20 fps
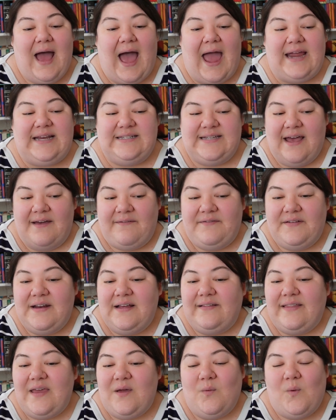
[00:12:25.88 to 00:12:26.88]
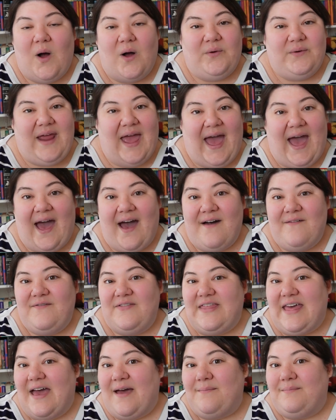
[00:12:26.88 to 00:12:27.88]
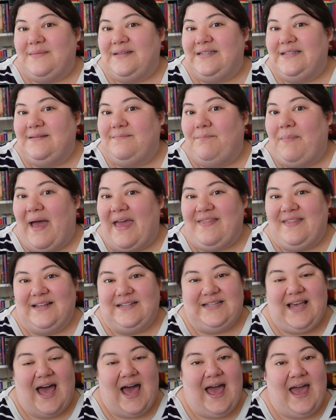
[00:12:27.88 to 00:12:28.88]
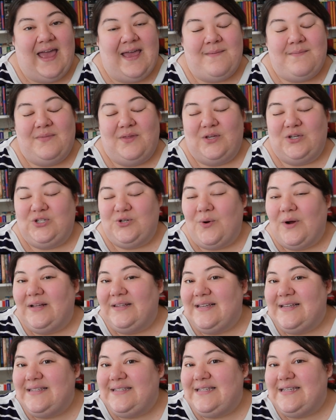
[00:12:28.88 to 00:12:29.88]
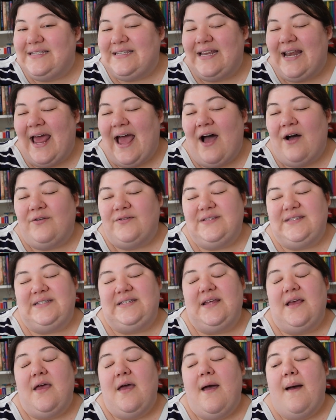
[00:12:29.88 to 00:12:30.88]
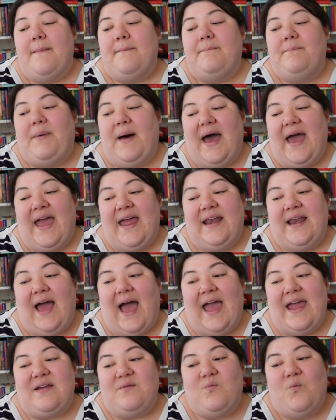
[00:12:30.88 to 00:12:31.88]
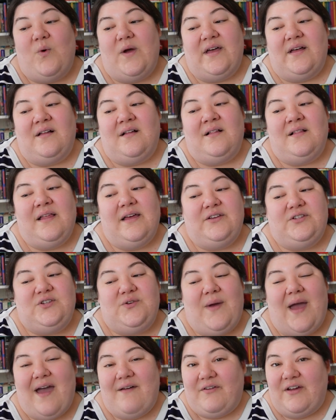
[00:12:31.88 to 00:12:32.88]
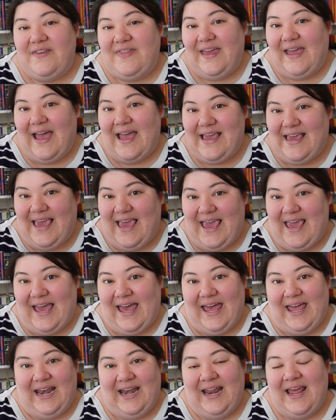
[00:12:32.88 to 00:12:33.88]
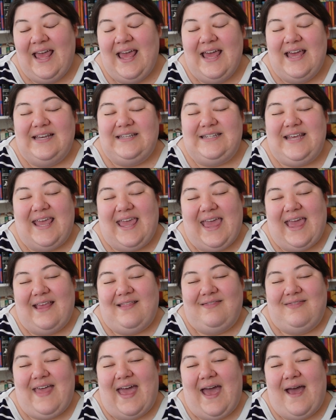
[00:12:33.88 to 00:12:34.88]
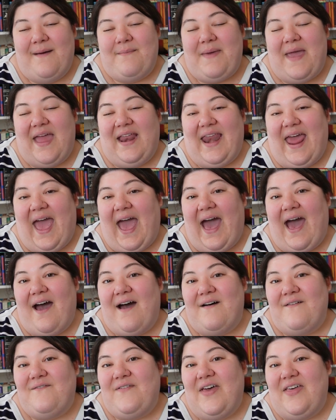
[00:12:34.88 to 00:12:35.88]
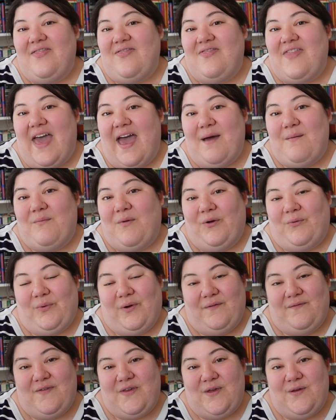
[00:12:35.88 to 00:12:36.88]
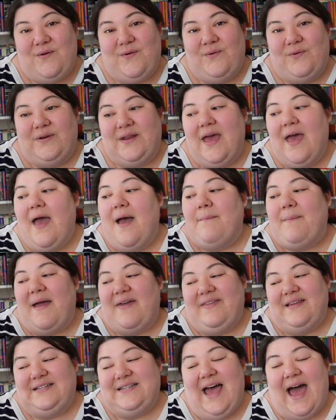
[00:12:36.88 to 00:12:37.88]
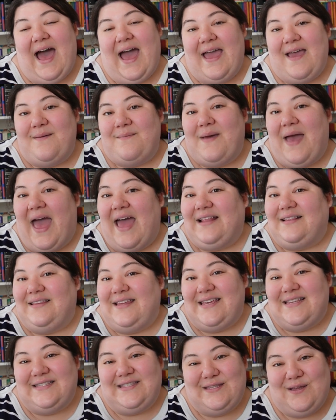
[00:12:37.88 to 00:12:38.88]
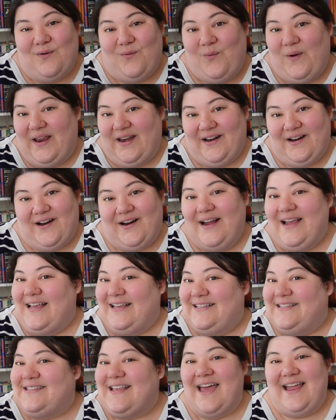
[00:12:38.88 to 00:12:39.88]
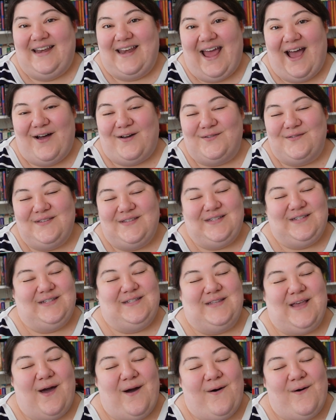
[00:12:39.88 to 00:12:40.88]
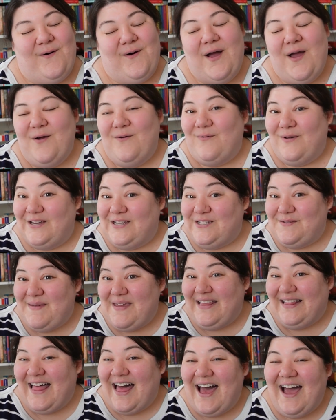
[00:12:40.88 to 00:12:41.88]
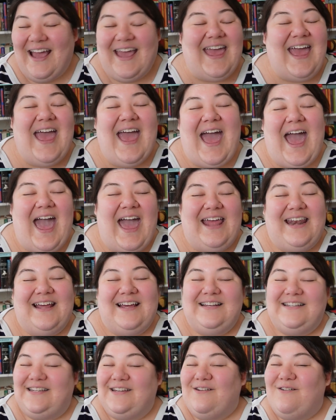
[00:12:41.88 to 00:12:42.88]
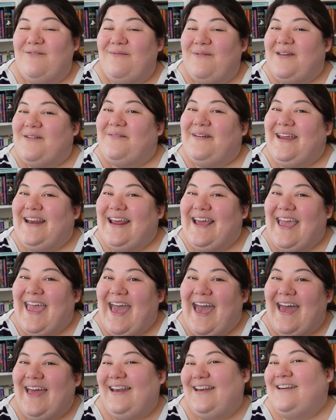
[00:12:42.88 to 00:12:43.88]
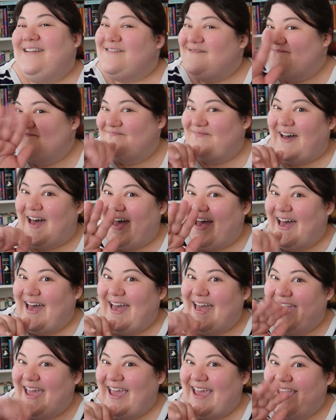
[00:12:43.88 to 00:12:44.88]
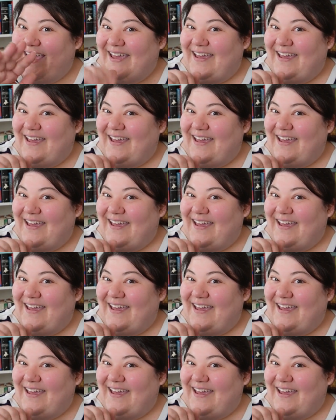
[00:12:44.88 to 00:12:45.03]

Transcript: I definitely won't have them by the time the shortlist is announced, but I will do everything I can to get them and have them reviewed by the time at least the winner is announced. So wish me luck, and until we read again, bye.